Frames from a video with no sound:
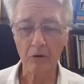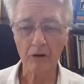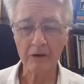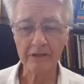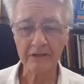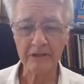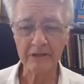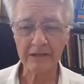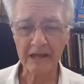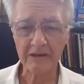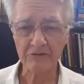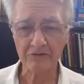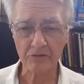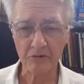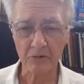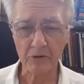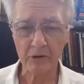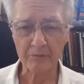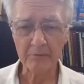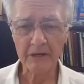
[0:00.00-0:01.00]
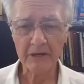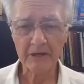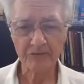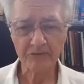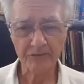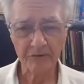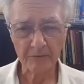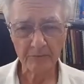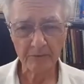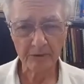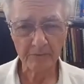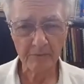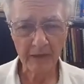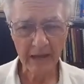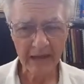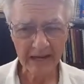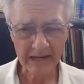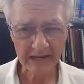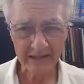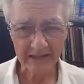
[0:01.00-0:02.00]
or it did not show up
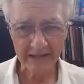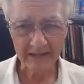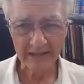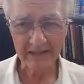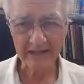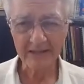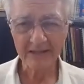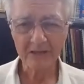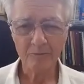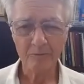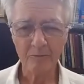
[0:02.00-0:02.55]
symptomatically,